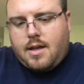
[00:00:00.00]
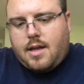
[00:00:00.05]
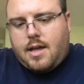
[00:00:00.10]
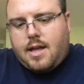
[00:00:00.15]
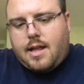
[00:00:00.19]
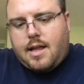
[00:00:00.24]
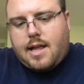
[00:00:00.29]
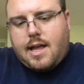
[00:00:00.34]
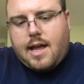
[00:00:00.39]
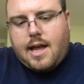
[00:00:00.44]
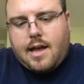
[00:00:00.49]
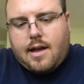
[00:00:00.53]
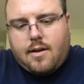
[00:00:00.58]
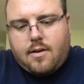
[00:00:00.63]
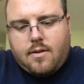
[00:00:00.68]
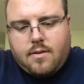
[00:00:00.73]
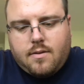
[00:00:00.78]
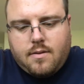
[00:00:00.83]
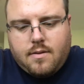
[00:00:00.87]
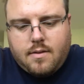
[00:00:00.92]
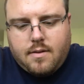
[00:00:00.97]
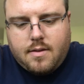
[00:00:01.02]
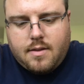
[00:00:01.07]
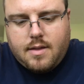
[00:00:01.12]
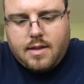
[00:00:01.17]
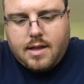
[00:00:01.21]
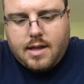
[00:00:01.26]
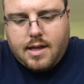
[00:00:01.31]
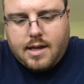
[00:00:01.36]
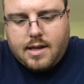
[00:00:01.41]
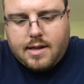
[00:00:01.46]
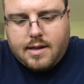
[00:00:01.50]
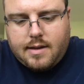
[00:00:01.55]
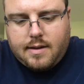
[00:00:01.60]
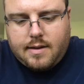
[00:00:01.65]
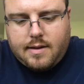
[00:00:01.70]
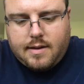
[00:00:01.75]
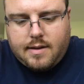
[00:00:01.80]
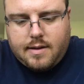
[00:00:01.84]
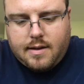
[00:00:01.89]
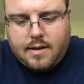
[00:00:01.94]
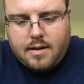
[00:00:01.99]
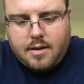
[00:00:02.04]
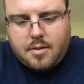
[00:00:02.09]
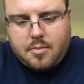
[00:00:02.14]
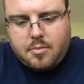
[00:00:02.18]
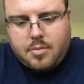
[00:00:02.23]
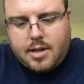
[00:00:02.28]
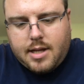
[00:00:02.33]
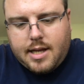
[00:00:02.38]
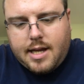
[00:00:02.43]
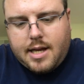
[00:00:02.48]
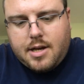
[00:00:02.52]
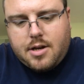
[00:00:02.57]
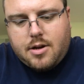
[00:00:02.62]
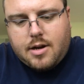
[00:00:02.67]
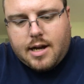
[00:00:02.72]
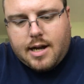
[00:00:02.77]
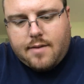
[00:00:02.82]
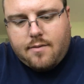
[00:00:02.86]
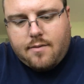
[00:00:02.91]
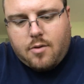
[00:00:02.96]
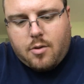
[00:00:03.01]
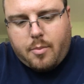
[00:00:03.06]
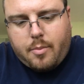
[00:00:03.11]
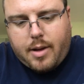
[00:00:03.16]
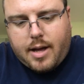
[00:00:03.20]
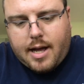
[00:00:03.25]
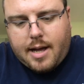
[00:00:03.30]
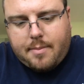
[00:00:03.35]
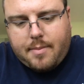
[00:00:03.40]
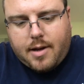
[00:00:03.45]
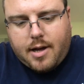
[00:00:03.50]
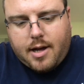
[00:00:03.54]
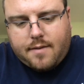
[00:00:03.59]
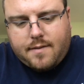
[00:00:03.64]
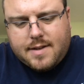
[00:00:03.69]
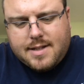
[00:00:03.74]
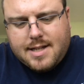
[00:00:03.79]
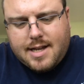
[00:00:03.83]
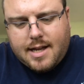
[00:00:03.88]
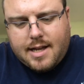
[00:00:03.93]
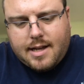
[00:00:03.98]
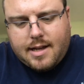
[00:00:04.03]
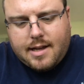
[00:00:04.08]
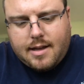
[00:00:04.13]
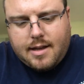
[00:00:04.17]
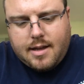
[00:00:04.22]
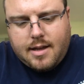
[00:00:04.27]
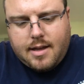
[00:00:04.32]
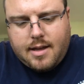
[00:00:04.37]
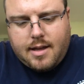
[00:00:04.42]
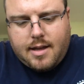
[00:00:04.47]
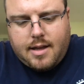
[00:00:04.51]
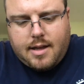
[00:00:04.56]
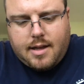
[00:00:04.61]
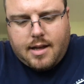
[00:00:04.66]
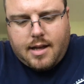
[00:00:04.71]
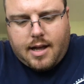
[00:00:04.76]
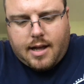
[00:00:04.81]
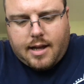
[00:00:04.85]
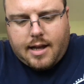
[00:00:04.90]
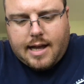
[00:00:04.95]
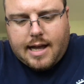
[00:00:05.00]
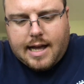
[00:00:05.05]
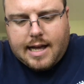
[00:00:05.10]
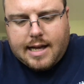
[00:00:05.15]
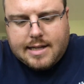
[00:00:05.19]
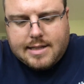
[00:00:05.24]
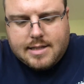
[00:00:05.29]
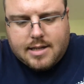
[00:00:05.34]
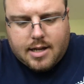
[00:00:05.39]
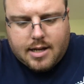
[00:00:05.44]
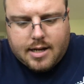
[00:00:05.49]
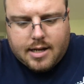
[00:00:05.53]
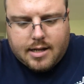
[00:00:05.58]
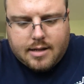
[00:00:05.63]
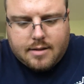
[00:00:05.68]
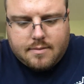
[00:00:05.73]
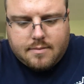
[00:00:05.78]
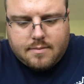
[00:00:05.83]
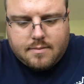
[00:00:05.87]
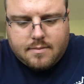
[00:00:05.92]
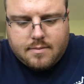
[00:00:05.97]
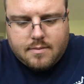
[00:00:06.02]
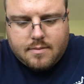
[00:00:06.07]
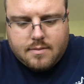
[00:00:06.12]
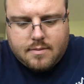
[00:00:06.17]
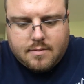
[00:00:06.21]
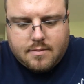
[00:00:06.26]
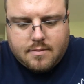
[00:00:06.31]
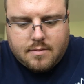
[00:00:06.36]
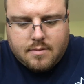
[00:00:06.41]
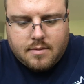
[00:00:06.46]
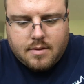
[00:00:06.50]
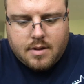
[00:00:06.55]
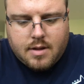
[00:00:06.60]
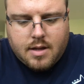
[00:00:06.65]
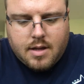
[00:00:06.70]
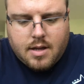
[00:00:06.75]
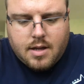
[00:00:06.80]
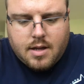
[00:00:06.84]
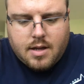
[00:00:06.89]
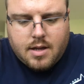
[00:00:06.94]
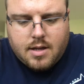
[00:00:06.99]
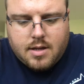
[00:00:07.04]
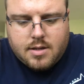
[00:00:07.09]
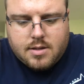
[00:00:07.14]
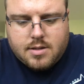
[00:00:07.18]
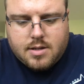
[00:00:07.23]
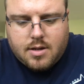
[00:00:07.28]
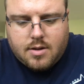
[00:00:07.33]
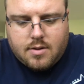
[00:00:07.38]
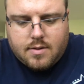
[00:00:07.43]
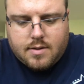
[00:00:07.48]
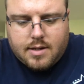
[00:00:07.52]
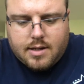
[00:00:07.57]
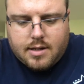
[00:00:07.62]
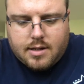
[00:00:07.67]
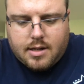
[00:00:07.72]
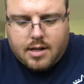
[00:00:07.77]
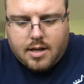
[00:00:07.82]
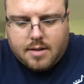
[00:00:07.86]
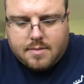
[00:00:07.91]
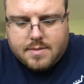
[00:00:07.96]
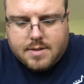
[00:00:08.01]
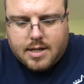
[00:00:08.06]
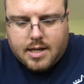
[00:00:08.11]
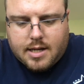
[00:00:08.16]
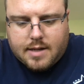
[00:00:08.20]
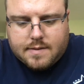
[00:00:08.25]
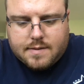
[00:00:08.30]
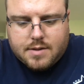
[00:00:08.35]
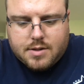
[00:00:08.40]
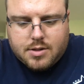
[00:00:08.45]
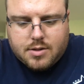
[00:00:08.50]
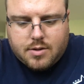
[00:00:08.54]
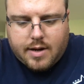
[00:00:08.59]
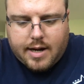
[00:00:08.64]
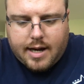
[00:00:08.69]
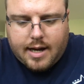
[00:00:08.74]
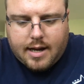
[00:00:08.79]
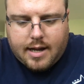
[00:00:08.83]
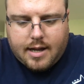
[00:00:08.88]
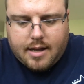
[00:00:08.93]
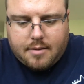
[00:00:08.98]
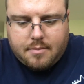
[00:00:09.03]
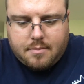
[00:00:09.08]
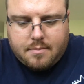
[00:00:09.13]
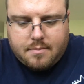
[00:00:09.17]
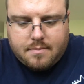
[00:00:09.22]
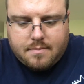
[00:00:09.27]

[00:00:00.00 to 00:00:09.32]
And now this blade drive will pop off. It's got guides on it, so it comes off straight up.